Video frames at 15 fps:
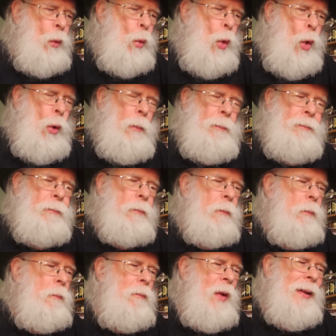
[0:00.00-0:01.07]
Whoa.
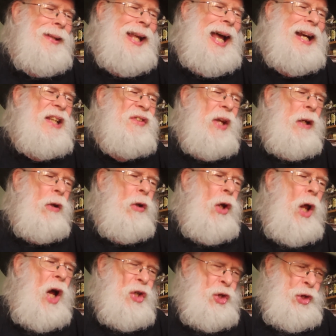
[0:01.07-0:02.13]
That is a
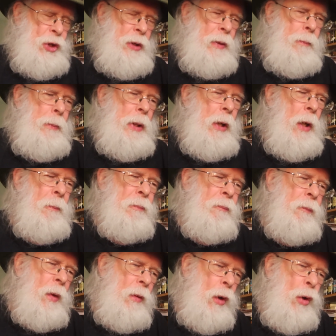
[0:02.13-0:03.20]
lush beer.
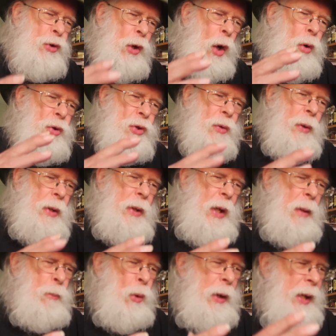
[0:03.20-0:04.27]
Those oats are in
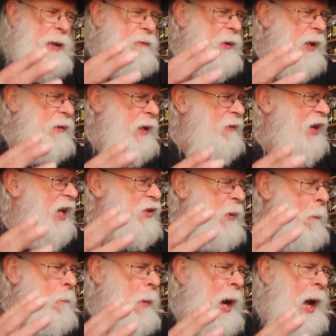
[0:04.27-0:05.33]
there, boy. They've had
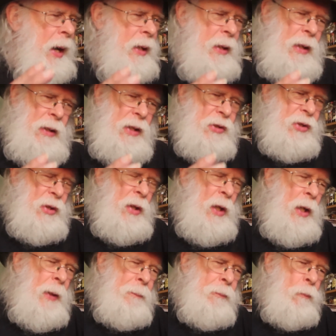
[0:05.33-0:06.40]
some body to this.
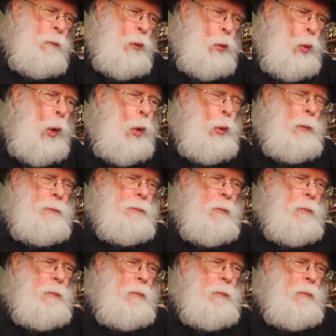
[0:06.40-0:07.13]
Whoa.